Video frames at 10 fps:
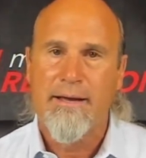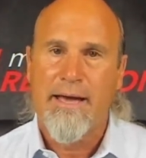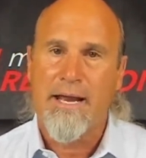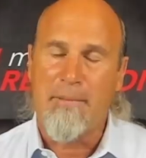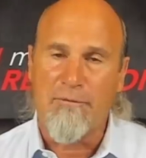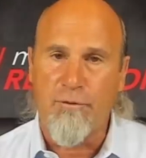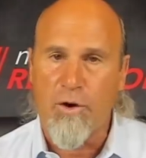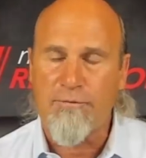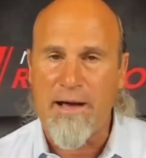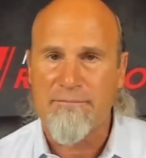had about 4
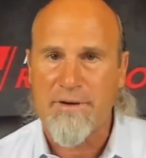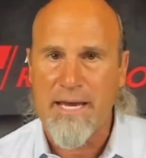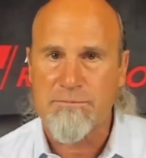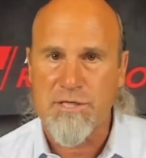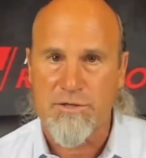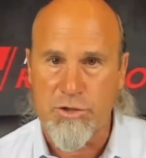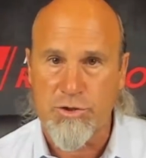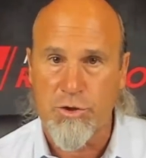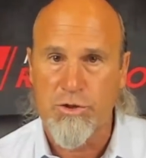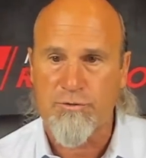or 5 names to
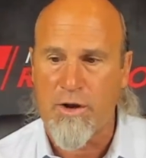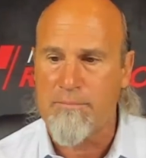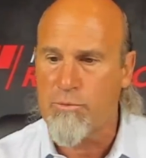choose from.